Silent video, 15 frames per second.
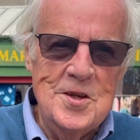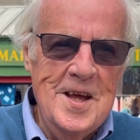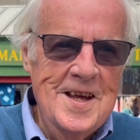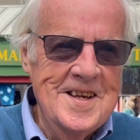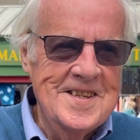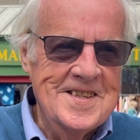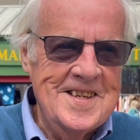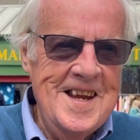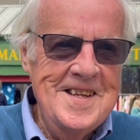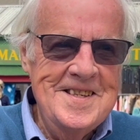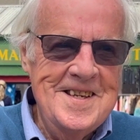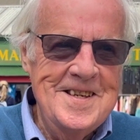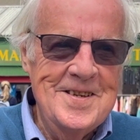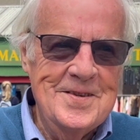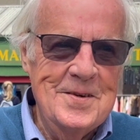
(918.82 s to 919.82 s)

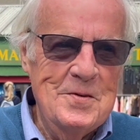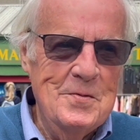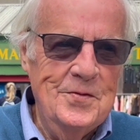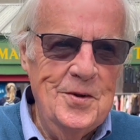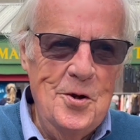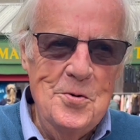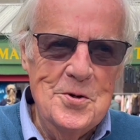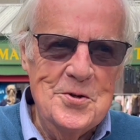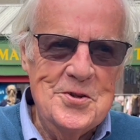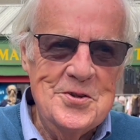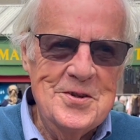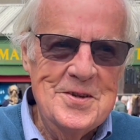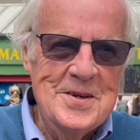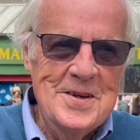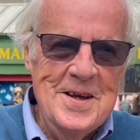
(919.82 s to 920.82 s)
scented flowers,
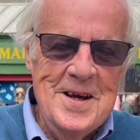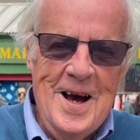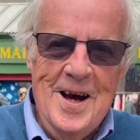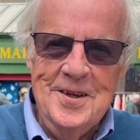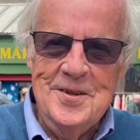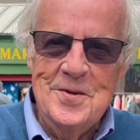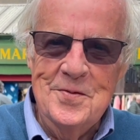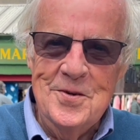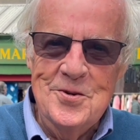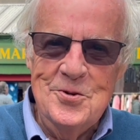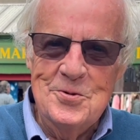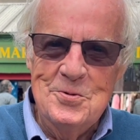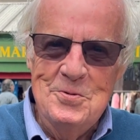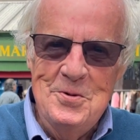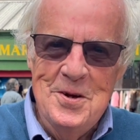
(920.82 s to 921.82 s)

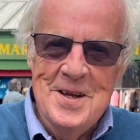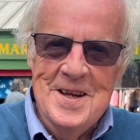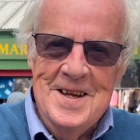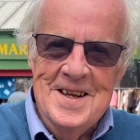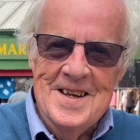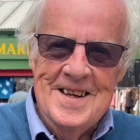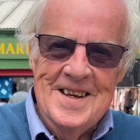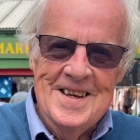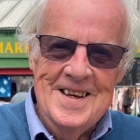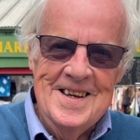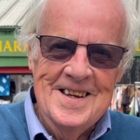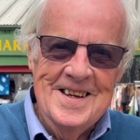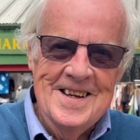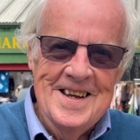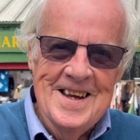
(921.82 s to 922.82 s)
artificial,
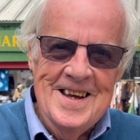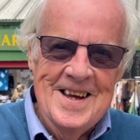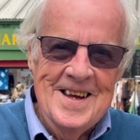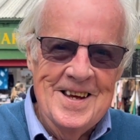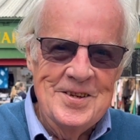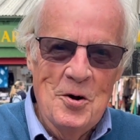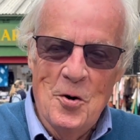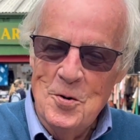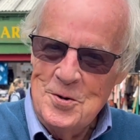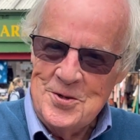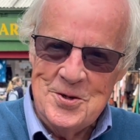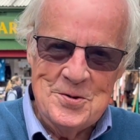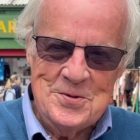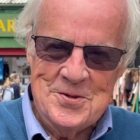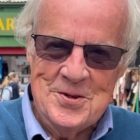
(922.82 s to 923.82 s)
in all
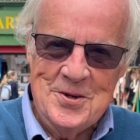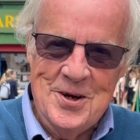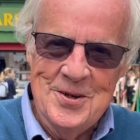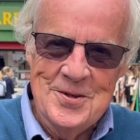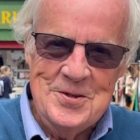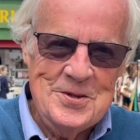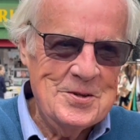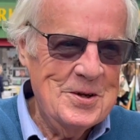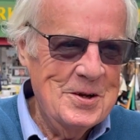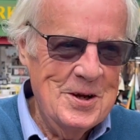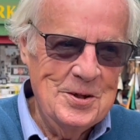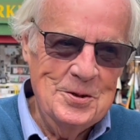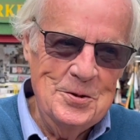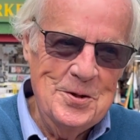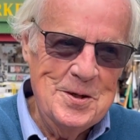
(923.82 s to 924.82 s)
sorts of colours,
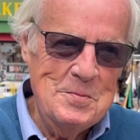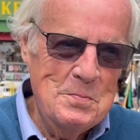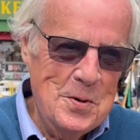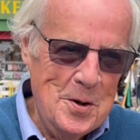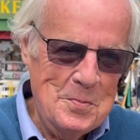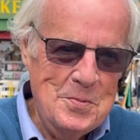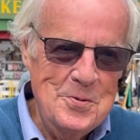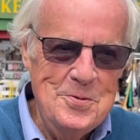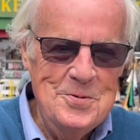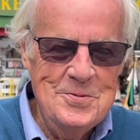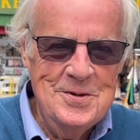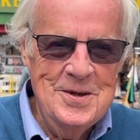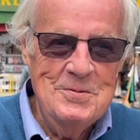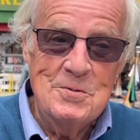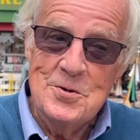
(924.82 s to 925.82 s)
including purple,
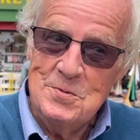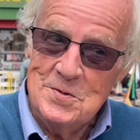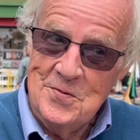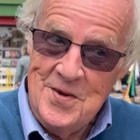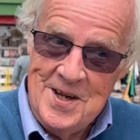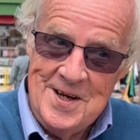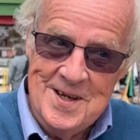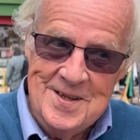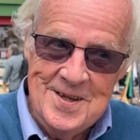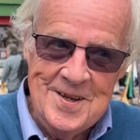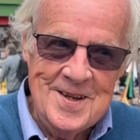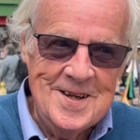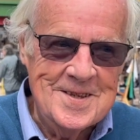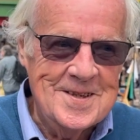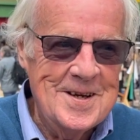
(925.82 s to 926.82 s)
which was very in at
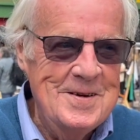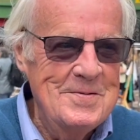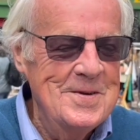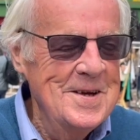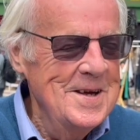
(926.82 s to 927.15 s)
that time.